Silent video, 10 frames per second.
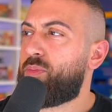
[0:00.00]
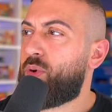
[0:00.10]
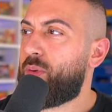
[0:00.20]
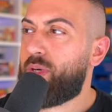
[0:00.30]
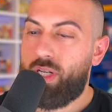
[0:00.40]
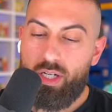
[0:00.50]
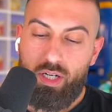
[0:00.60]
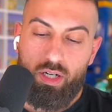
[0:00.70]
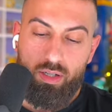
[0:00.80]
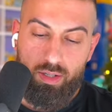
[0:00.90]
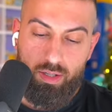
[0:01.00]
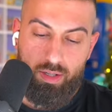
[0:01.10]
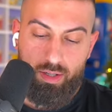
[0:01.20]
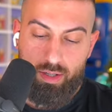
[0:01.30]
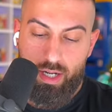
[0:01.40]
you put them in here,
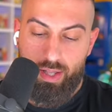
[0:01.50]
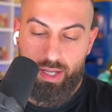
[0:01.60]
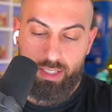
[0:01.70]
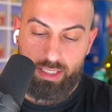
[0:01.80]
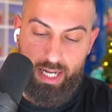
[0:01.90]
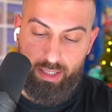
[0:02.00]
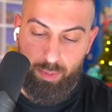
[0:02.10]
and then it's kind